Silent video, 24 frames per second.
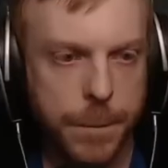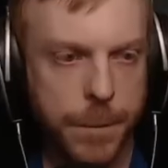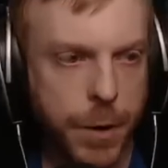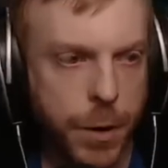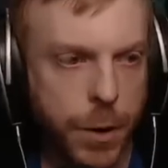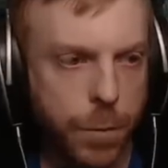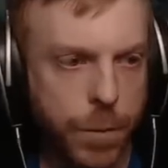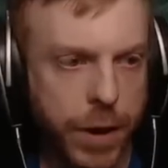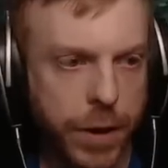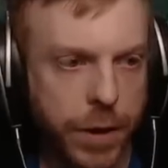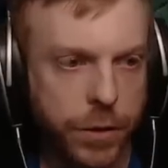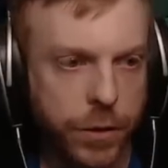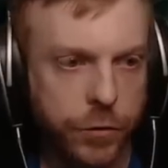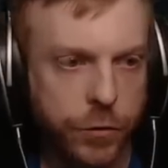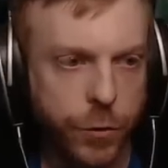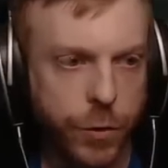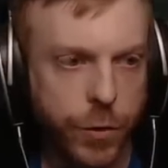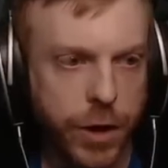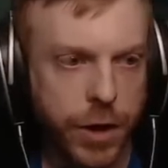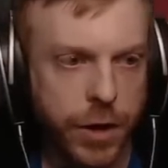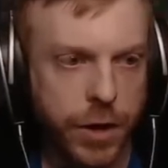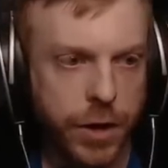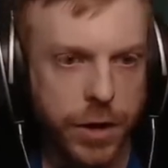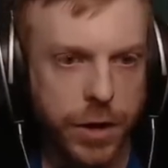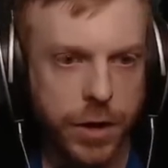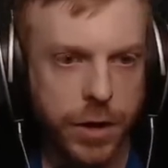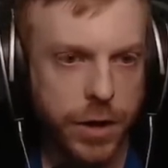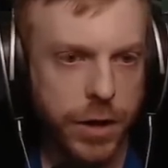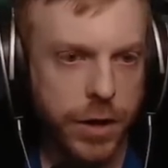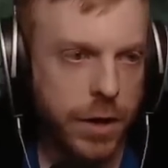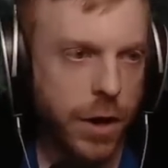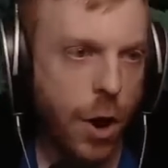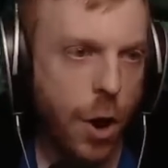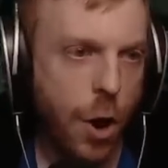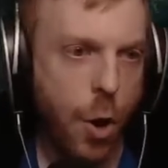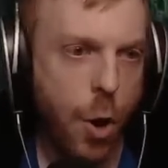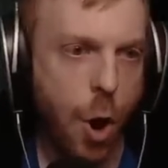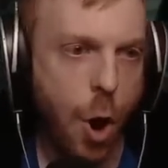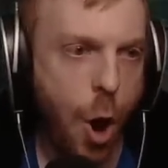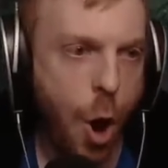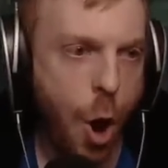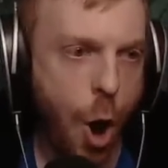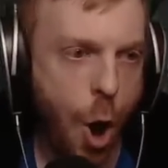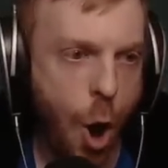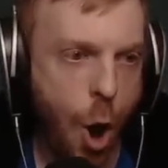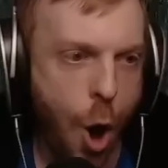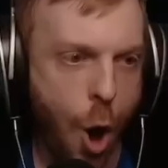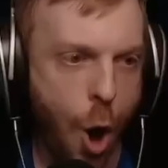Go back this way.
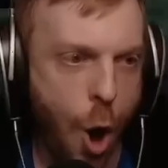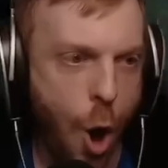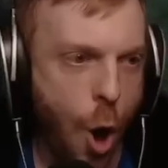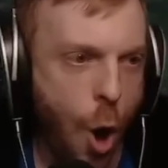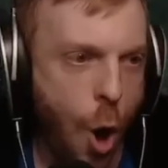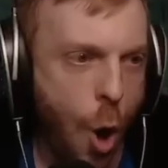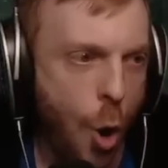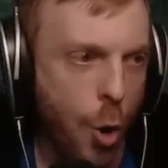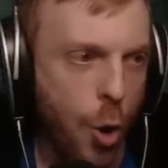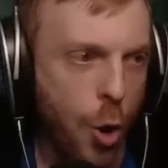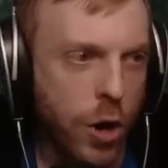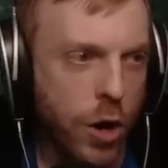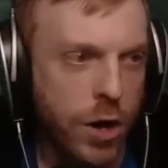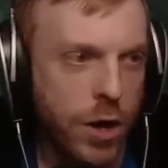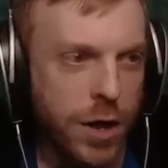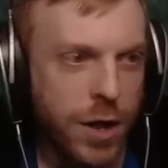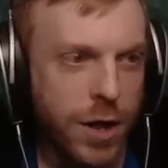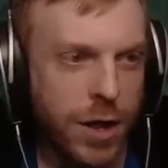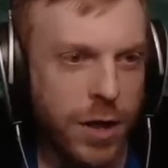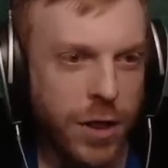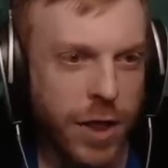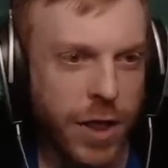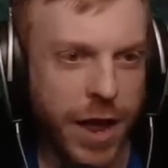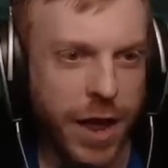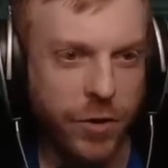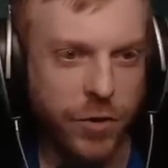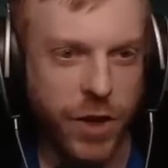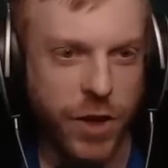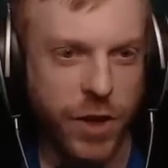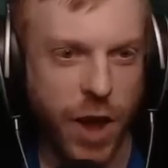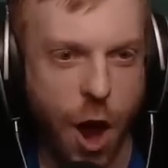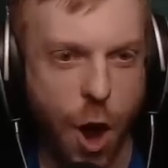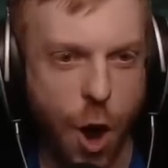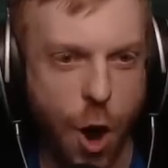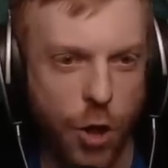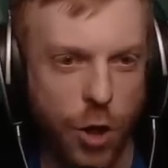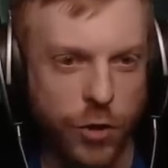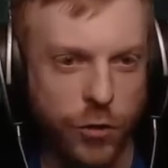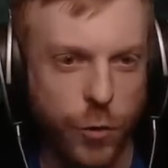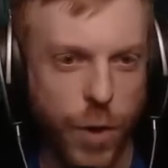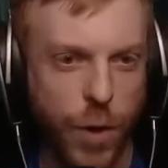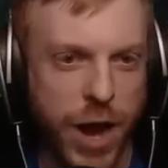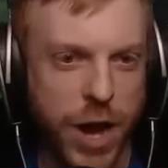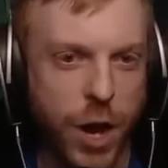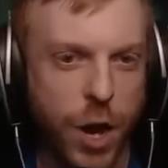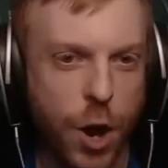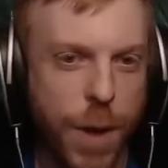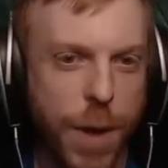Ooh! Let's go! This is why
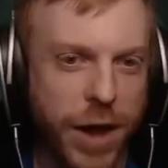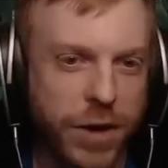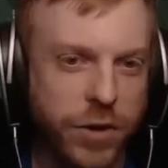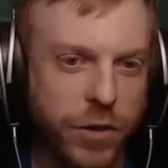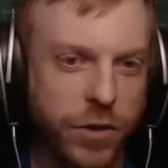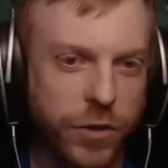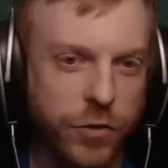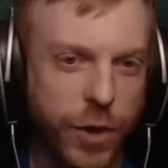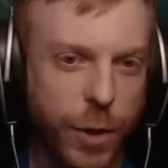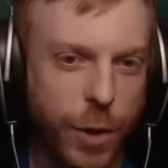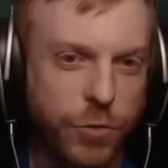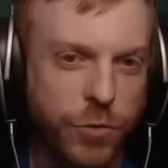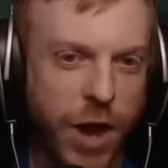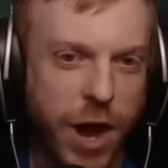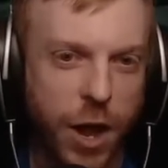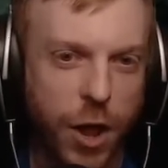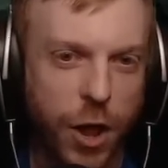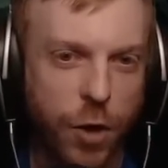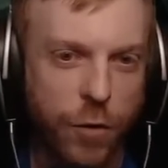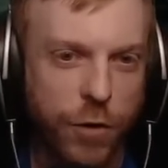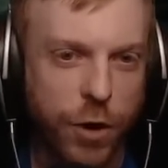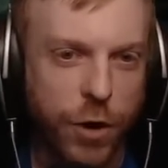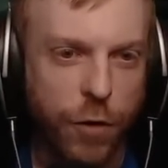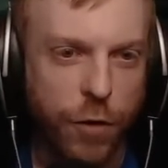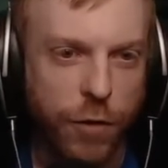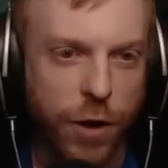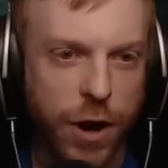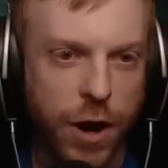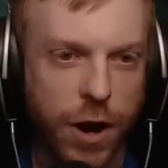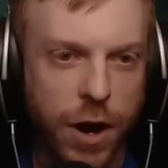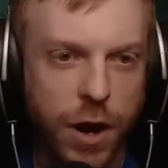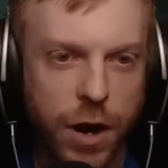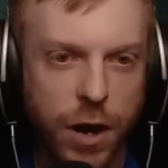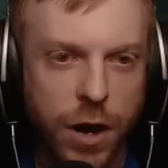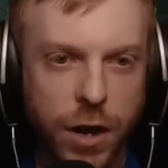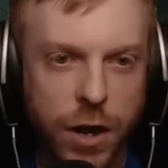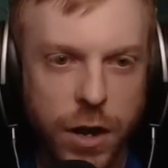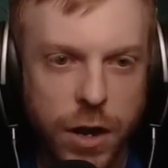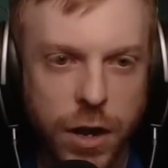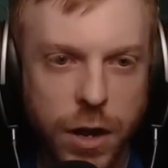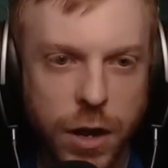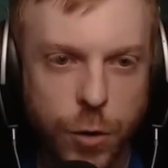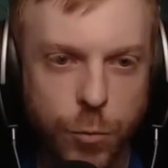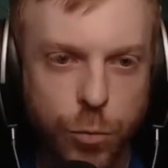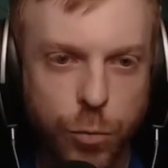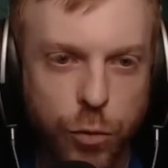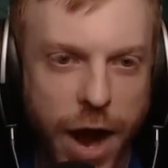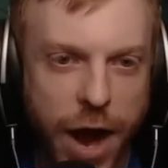you go back to the same tile over and over
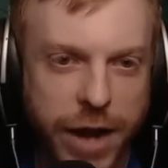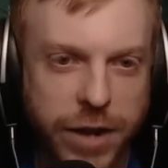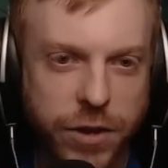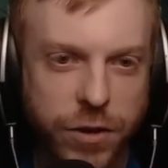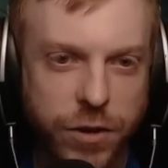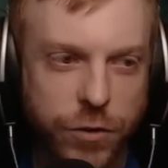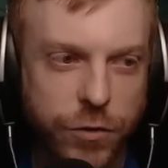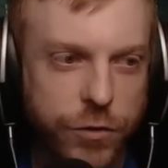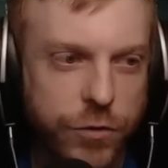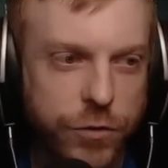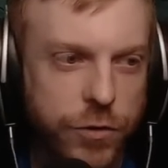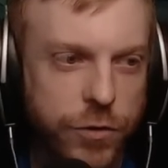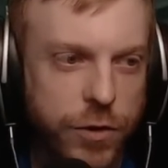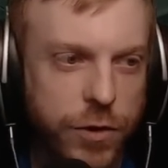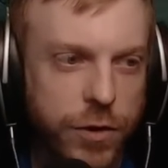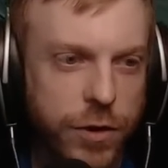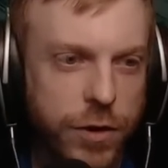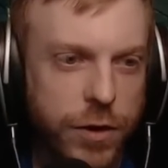and practice.